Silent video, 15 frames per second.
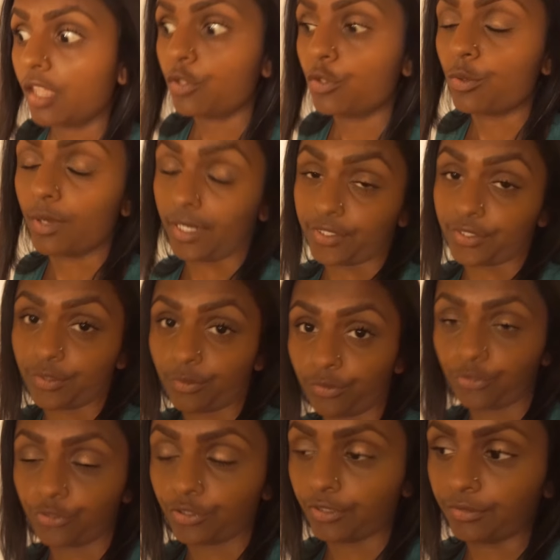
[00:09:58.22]
You guys know
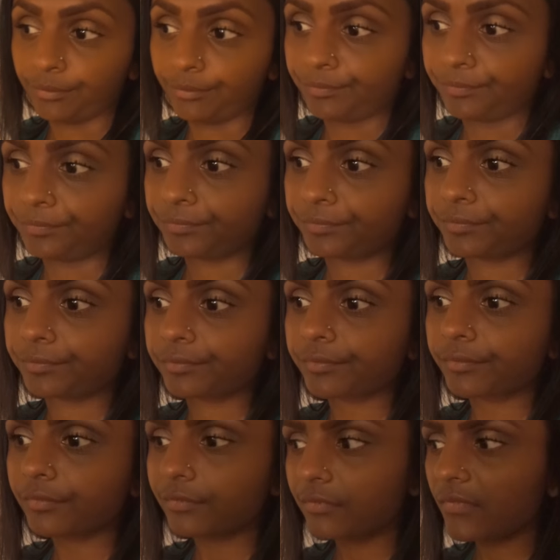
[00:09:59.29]
the drill.
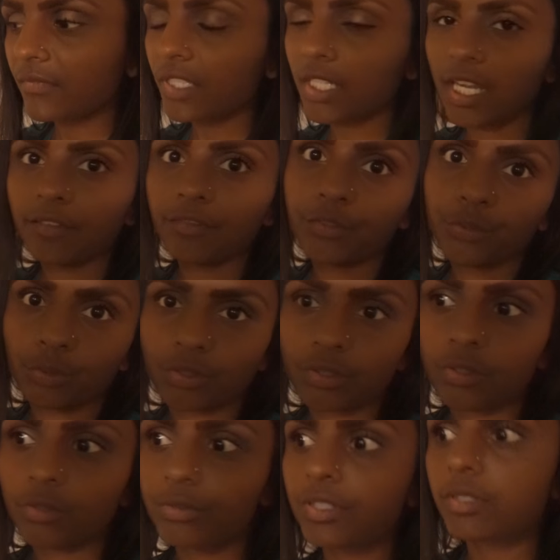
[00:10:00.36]
I have the door
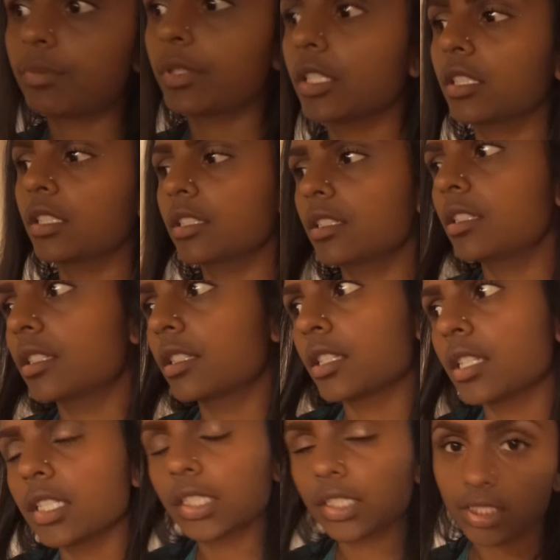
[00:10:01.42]
closed because
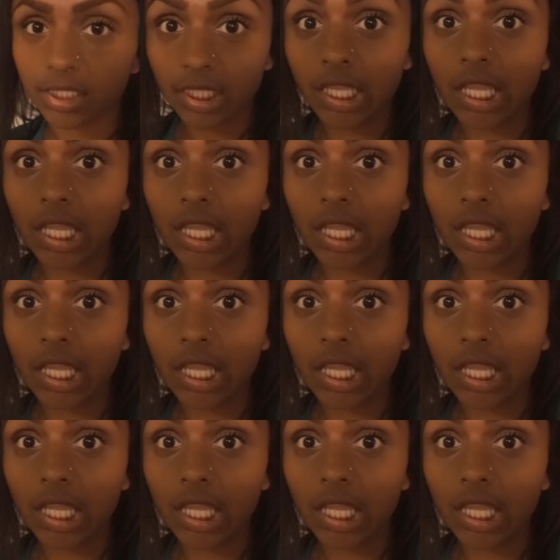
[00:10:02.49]
it's